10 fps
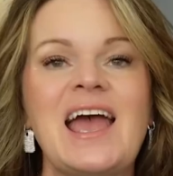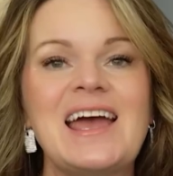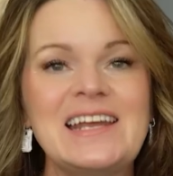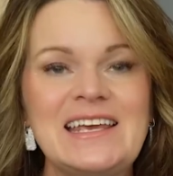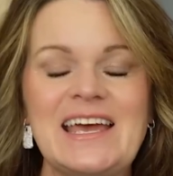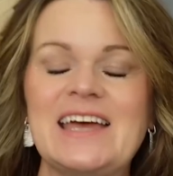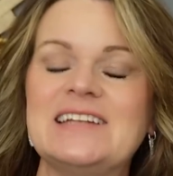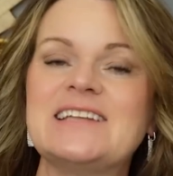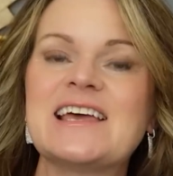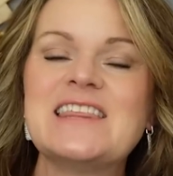And
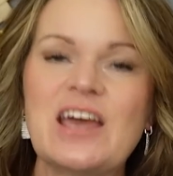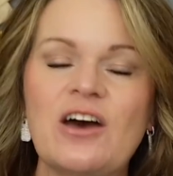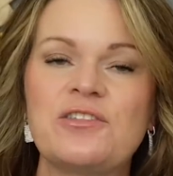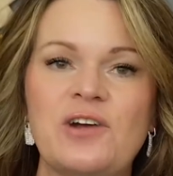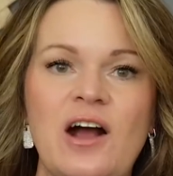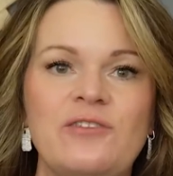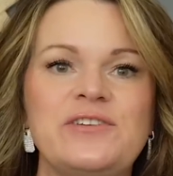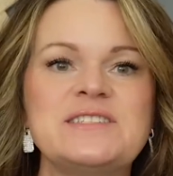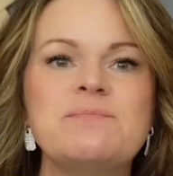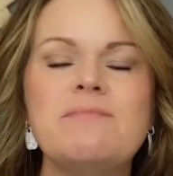again, like the other
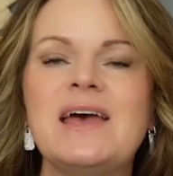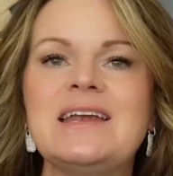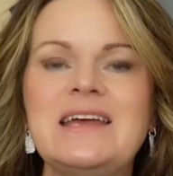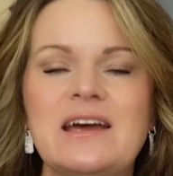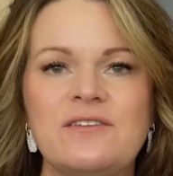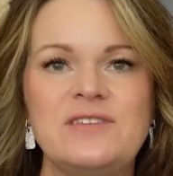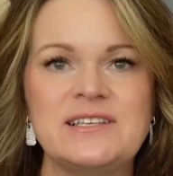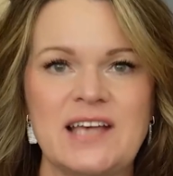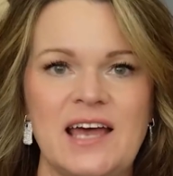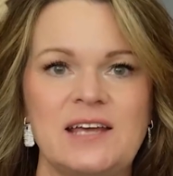outfits, many of
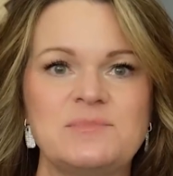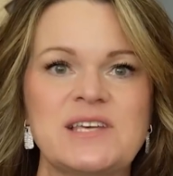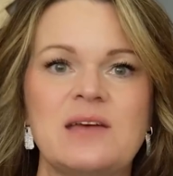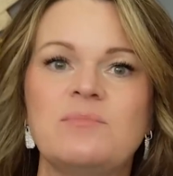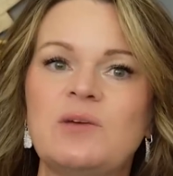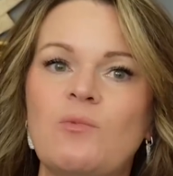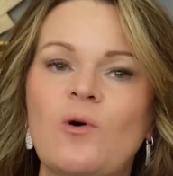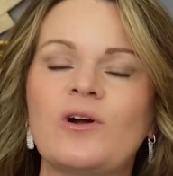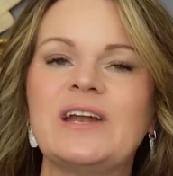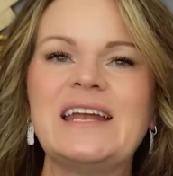these items can be
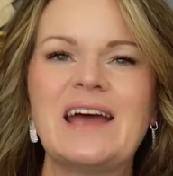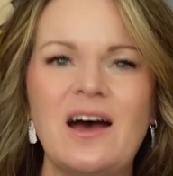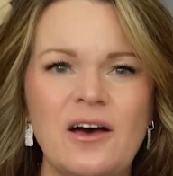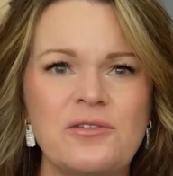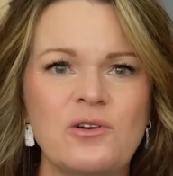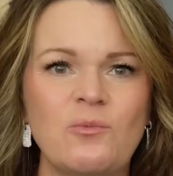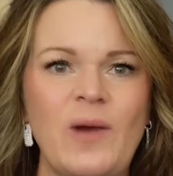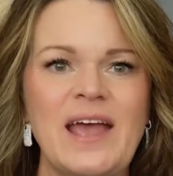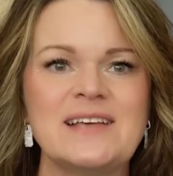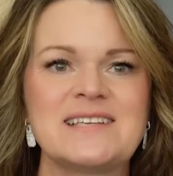worn in other
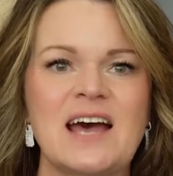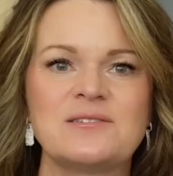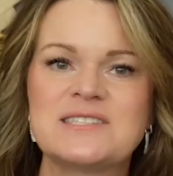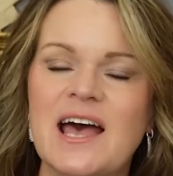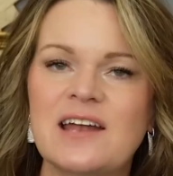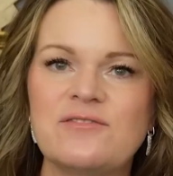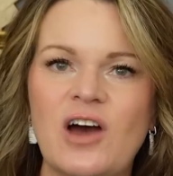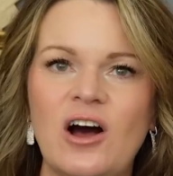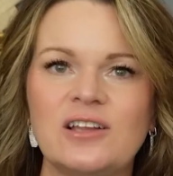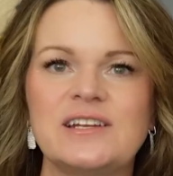ways outside of
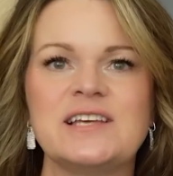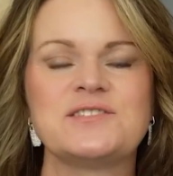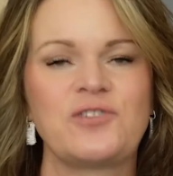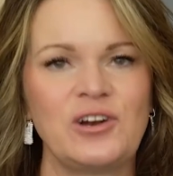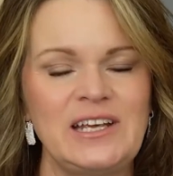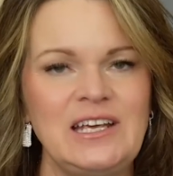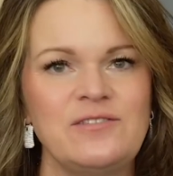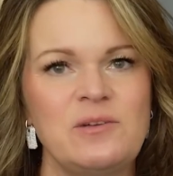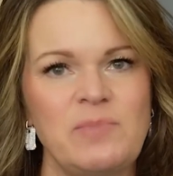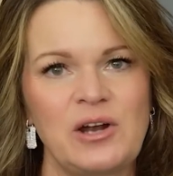the holidays for an
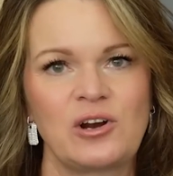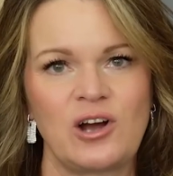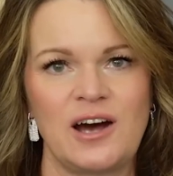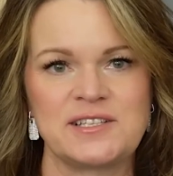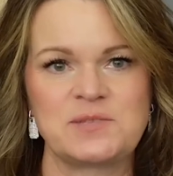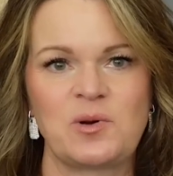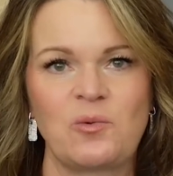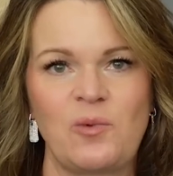even better cost per